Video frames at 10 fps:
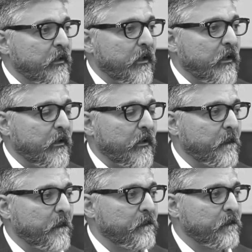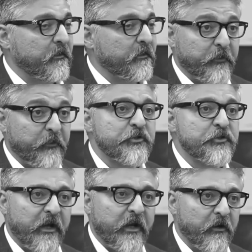as a
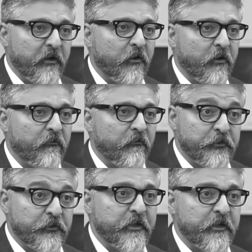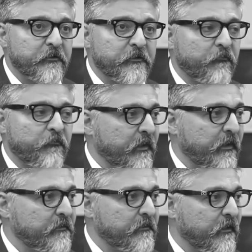brainchild of educationists of
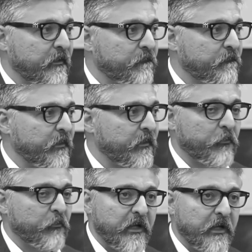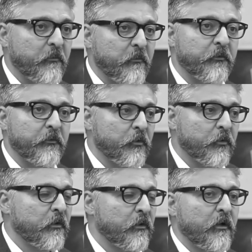Pakistan, mm-hmm. it was our
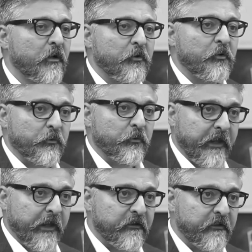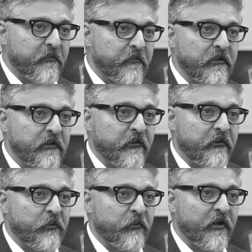role to carry them till
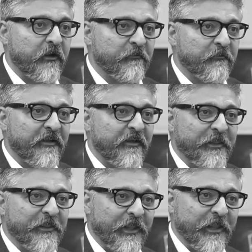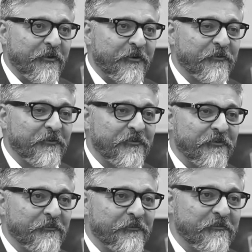grade 12. Now
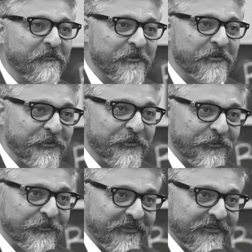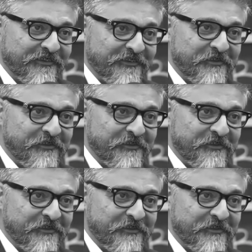we bestow this